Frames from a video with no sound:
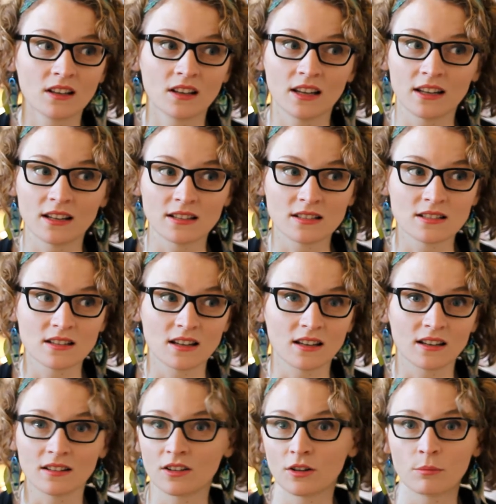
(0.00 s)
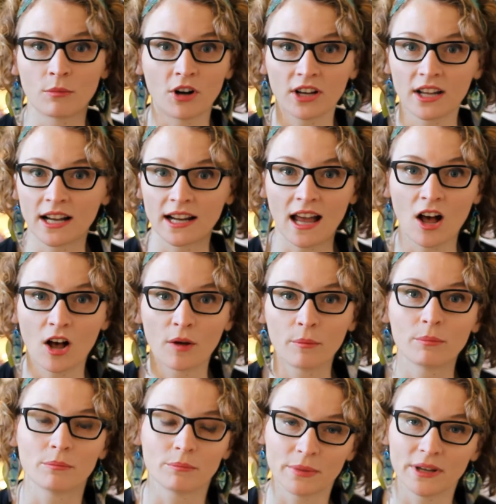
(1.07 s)
and a uh, little marketing help,
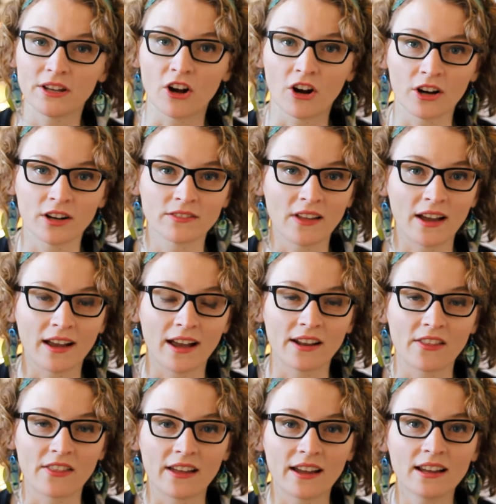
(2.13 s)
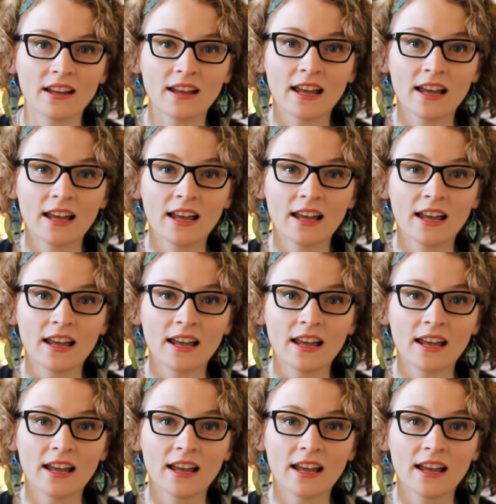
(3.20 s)
PR, that kind of thing.